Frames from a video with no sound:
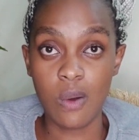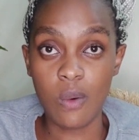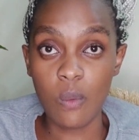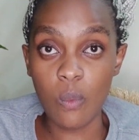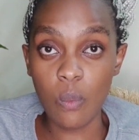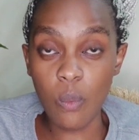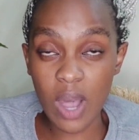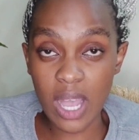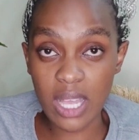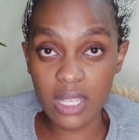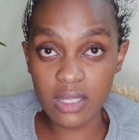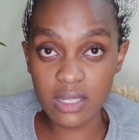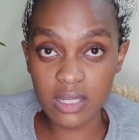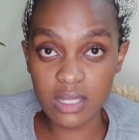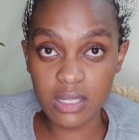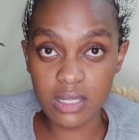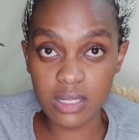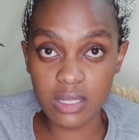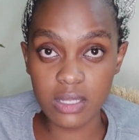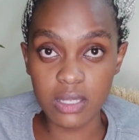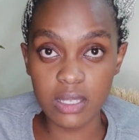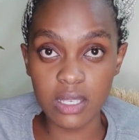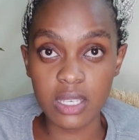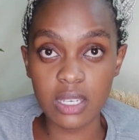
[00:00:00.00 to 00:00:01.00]
once
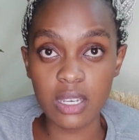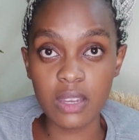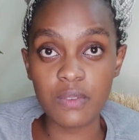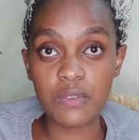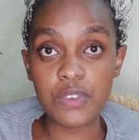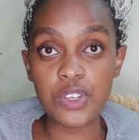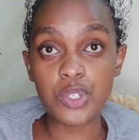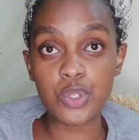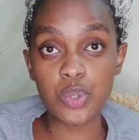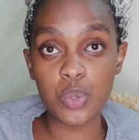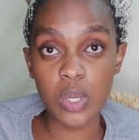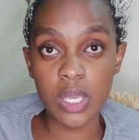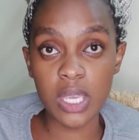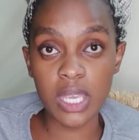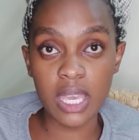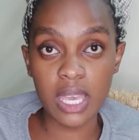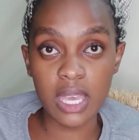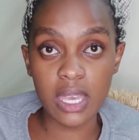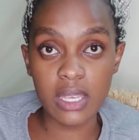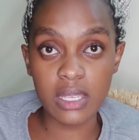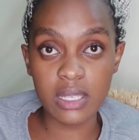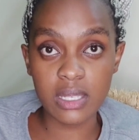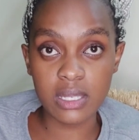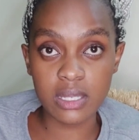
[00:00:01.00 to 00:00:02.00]
in every two
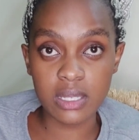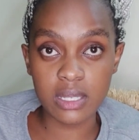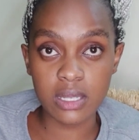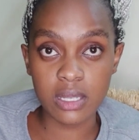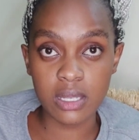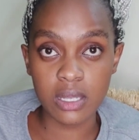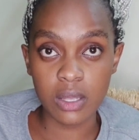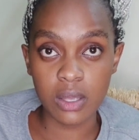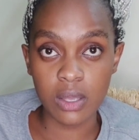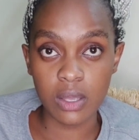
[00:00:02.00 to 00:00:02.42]
years